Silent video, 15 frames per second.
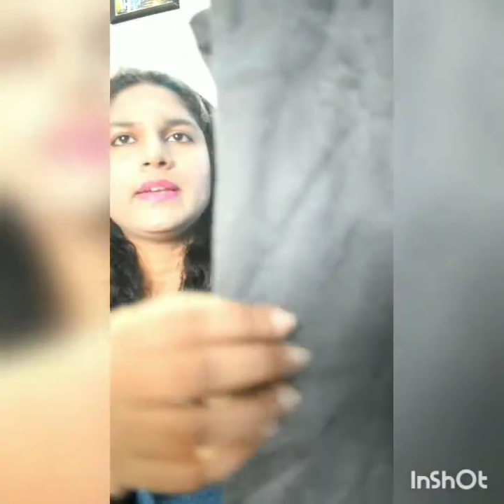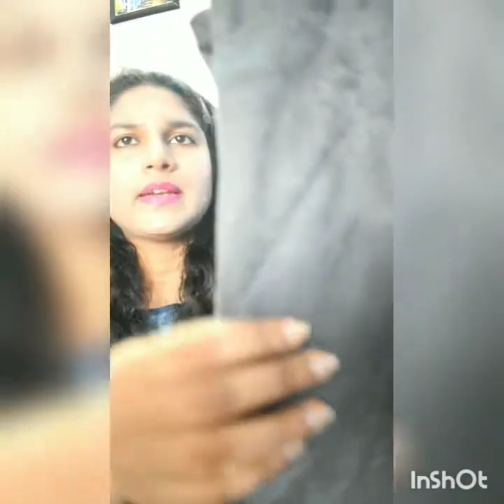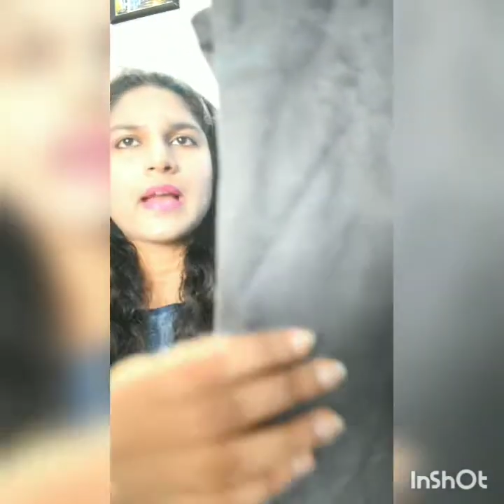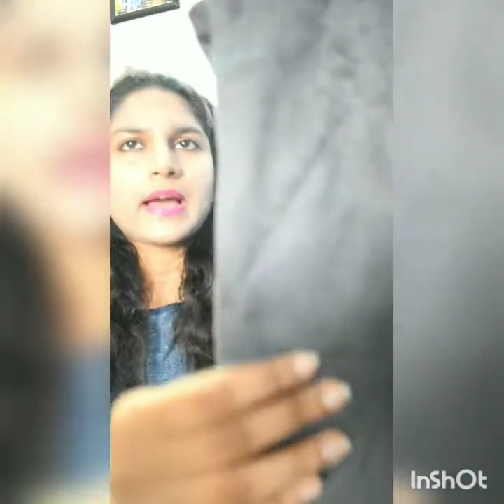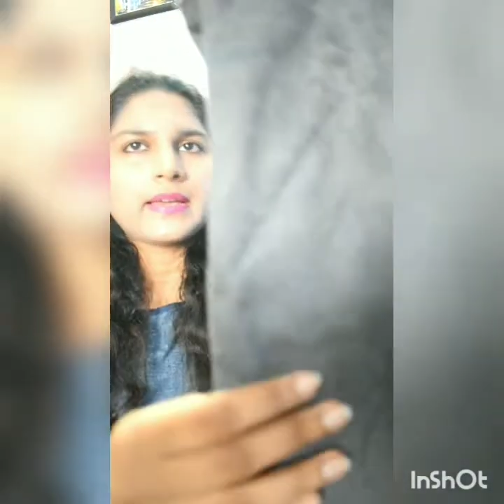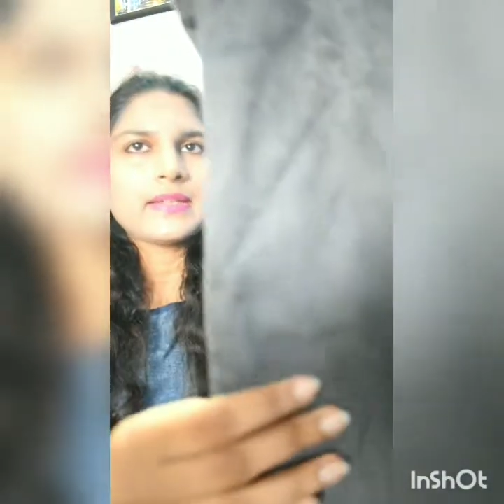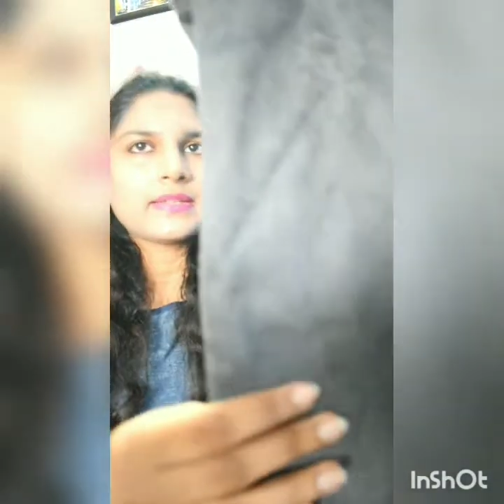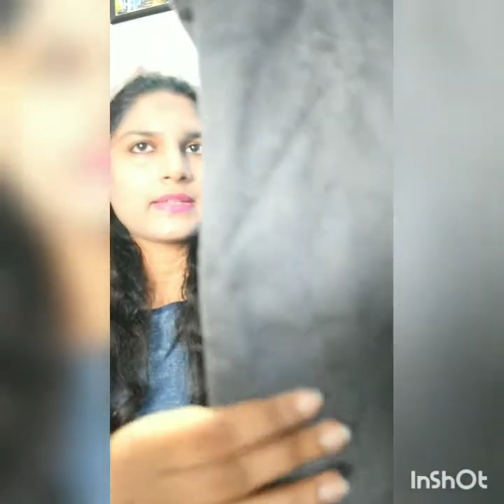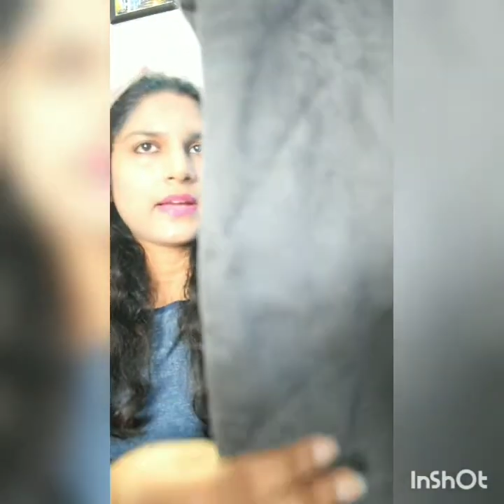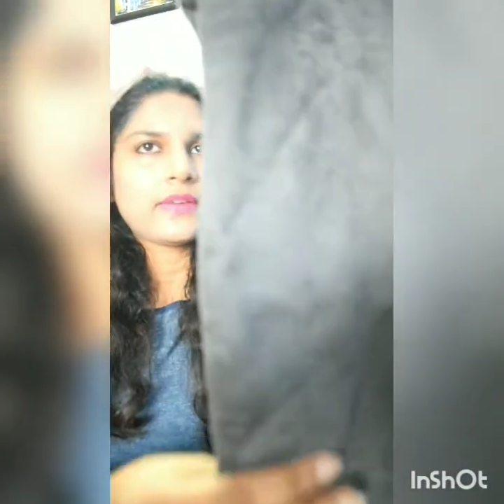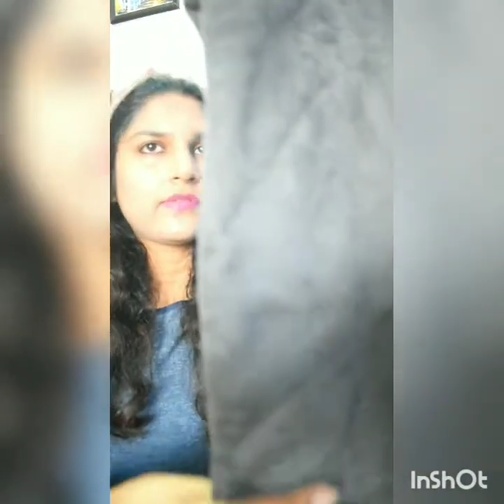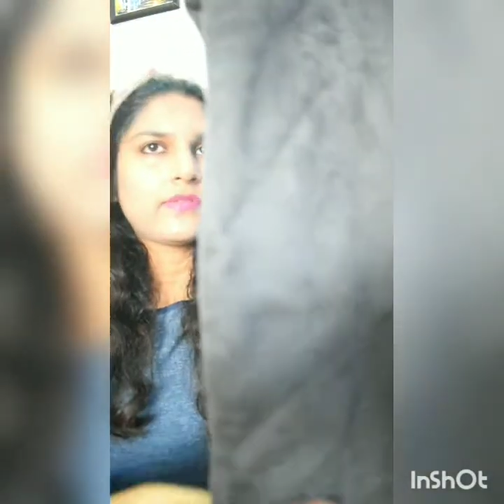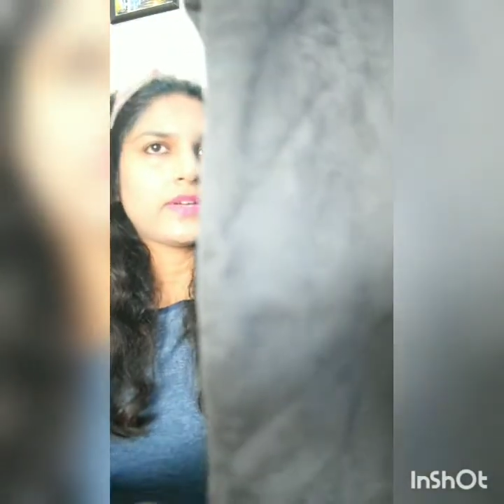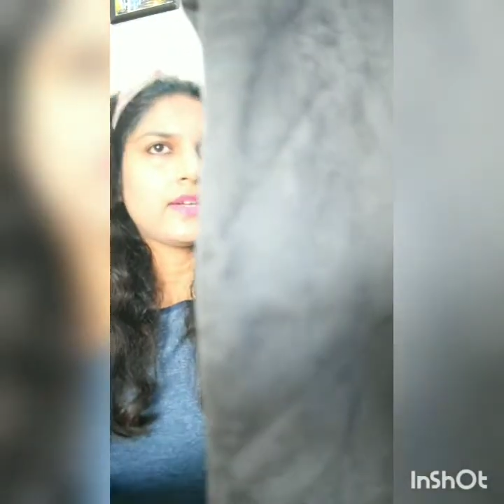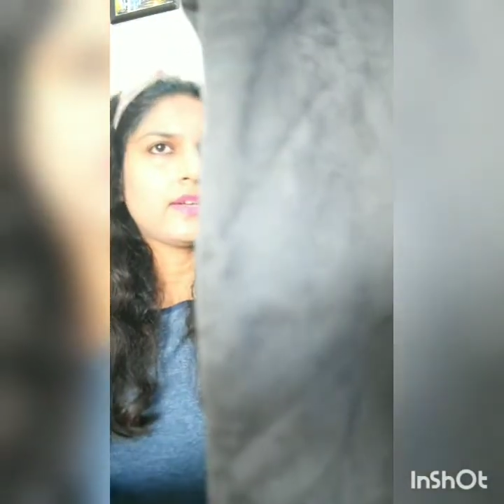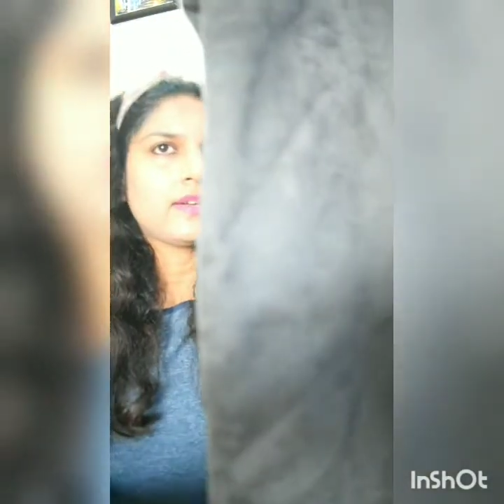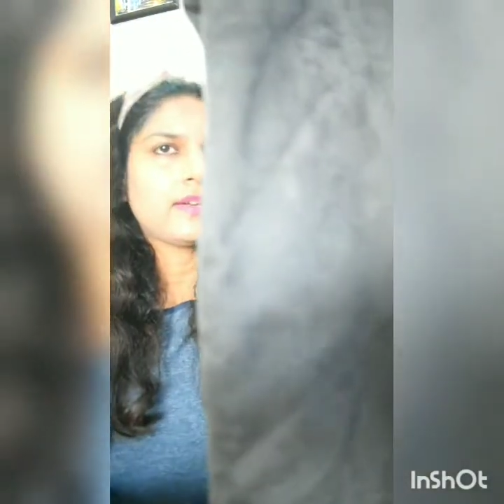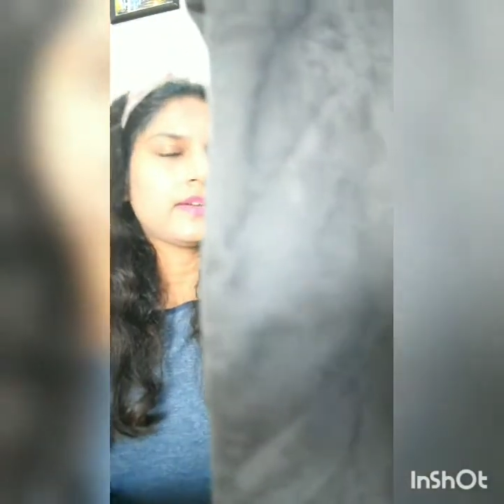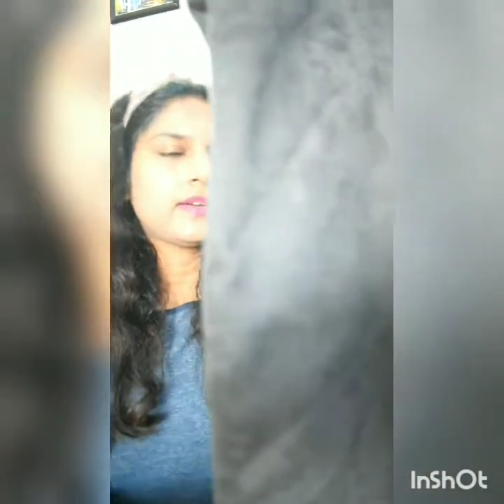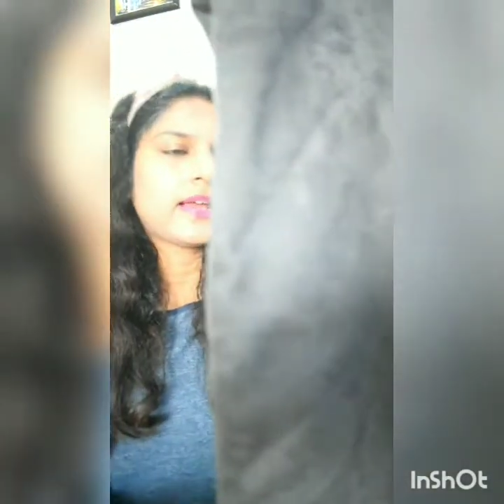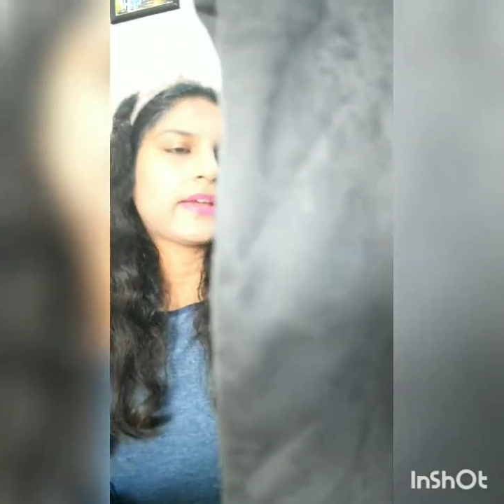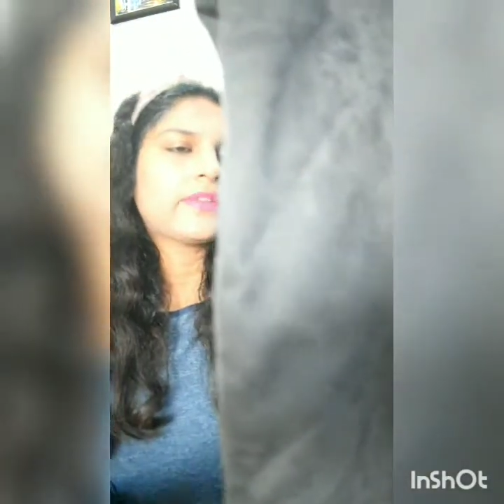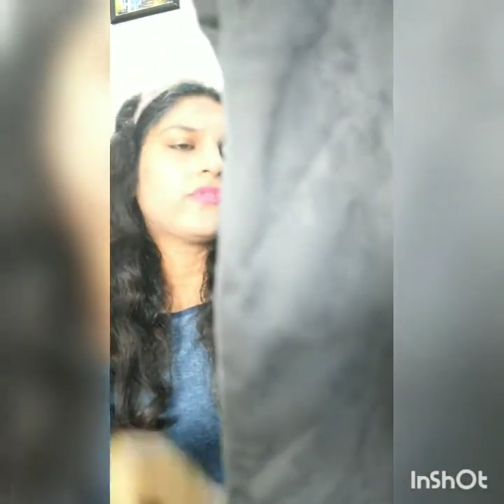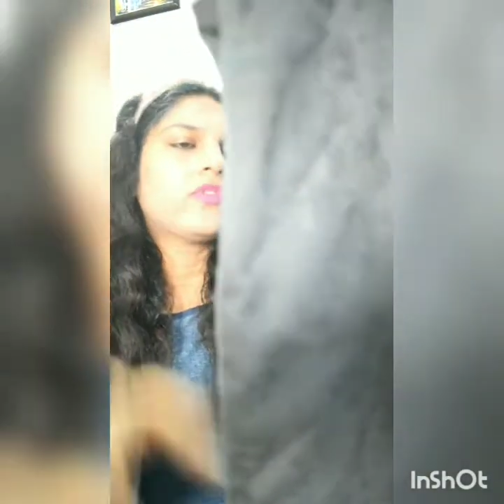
nice I feel like